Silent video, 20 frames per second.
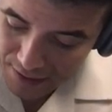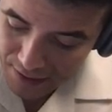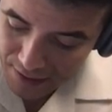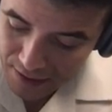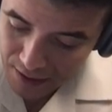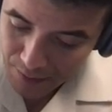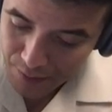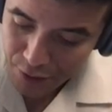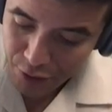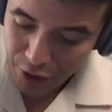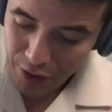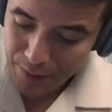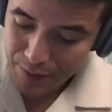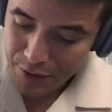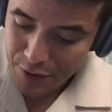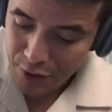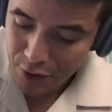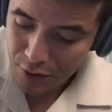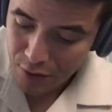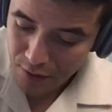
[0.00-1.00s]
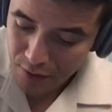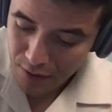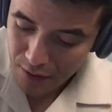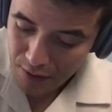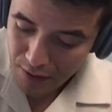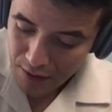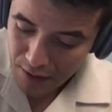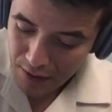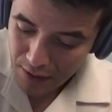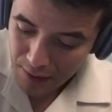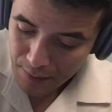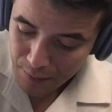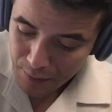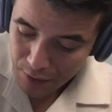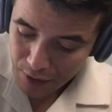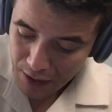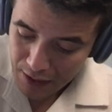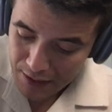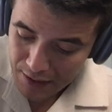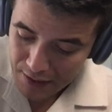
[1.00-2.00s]
subscript 2
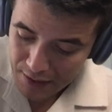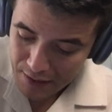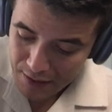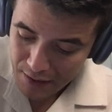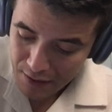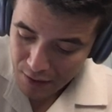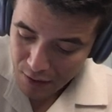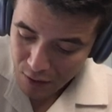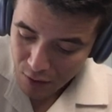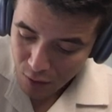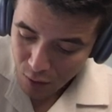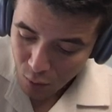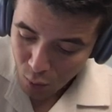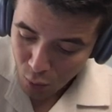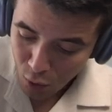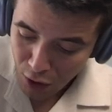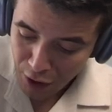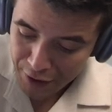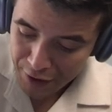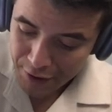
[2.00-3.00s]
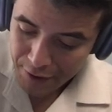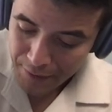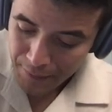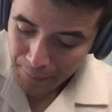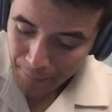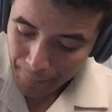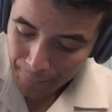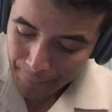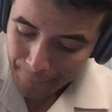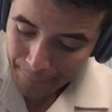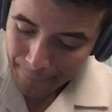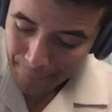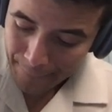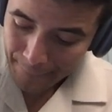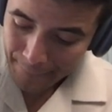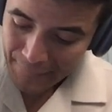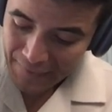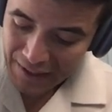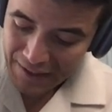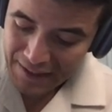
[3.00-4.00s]
plus water,
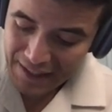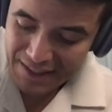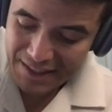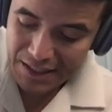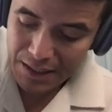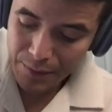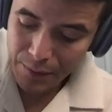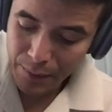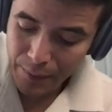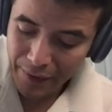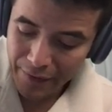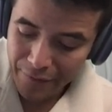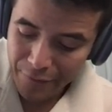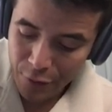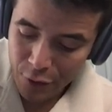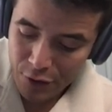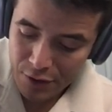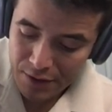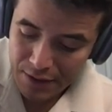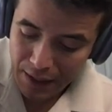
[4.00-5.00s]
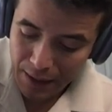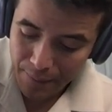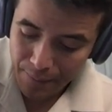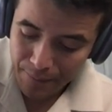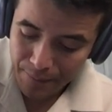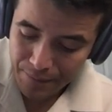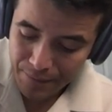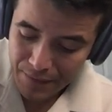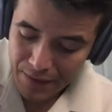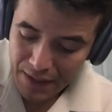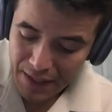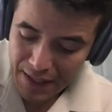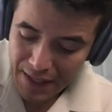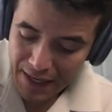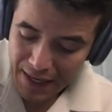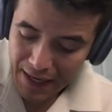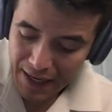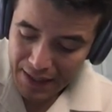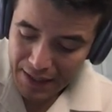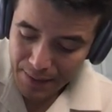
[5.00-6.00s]
and that's going to be my first step.
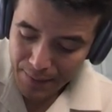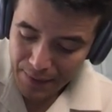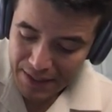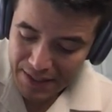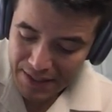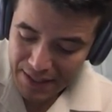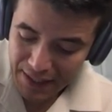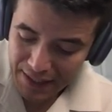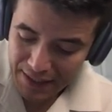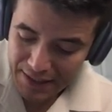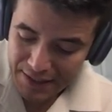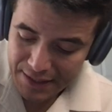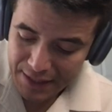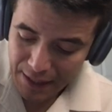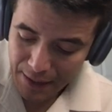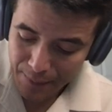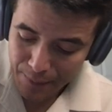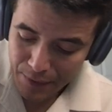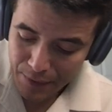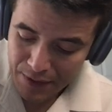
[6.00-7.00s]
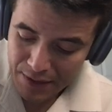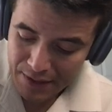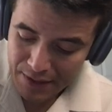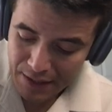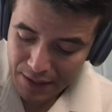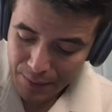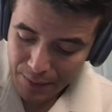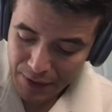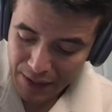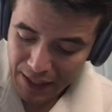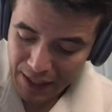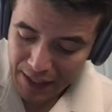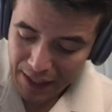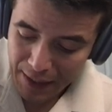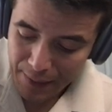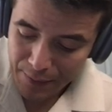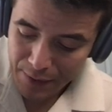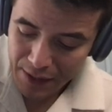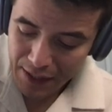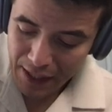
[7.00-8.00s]
And then my second step is going to be
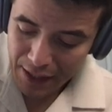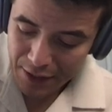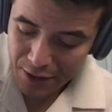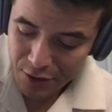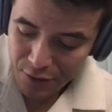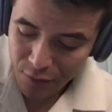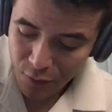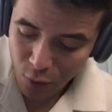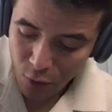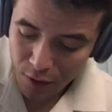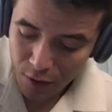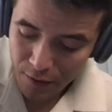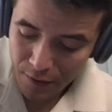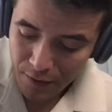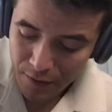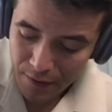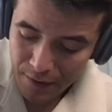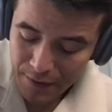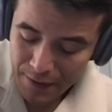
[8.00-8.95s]
NaBH4.